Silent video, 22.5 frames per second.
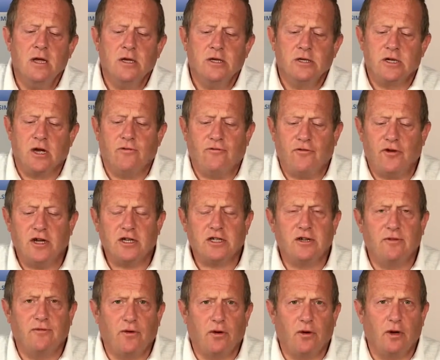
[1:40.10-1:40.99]
So
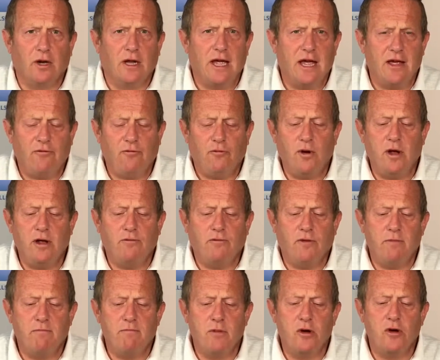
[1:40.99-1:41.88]
first of all, if we
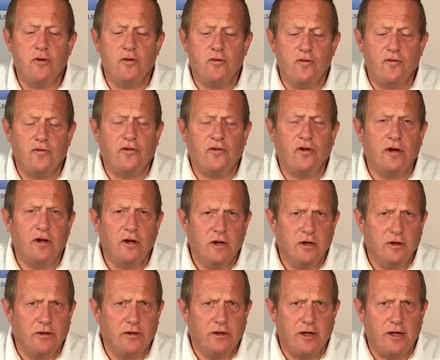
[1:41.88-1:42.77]
remove
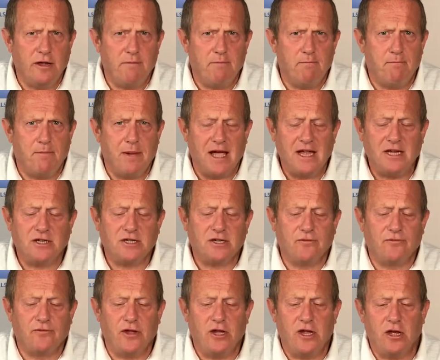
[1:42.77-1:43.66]
the base
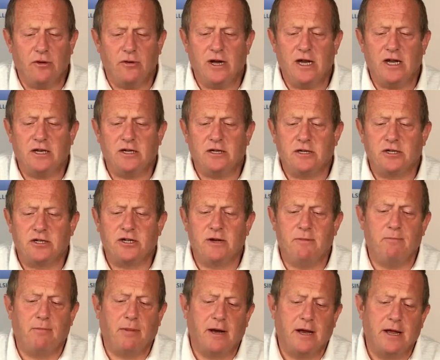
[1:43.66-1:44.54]
of the unit,
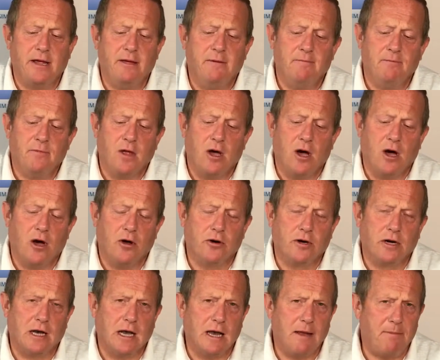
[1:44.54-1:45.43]
simply
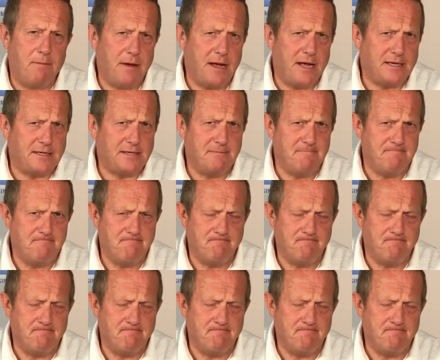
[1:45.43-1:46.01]
unclip it,